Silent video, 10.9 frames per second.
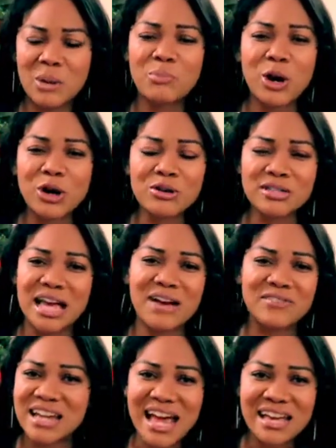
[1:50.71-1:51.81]
Birds
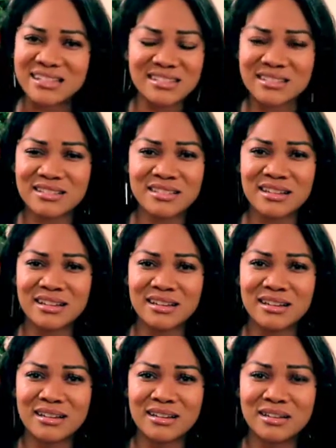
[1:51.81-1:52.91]
have nests.
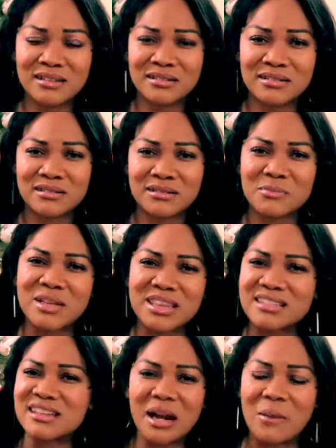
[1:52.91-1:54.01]
But the
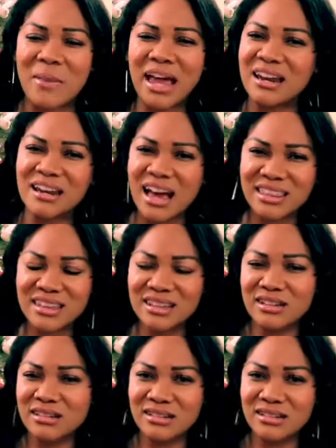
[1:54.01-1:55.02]
son of man, nothing?